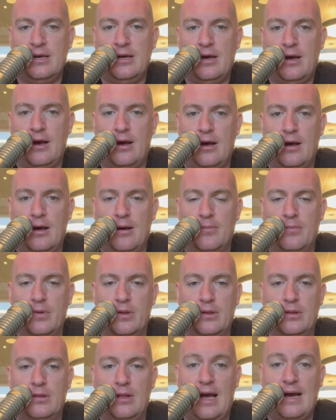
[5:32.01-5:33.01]

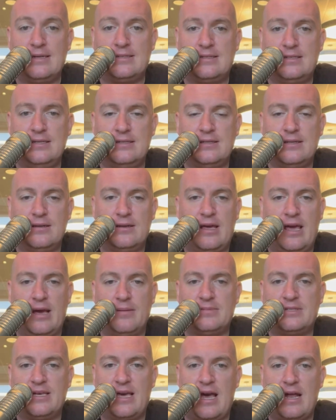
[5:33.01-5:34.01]
Last season, Cam
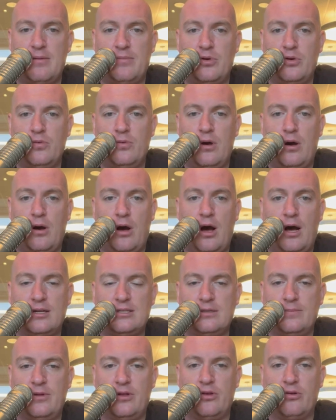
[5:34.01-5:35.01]
Scadaboo,
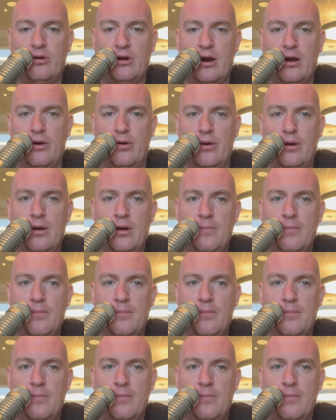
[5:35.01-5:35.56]
awesome on the ground,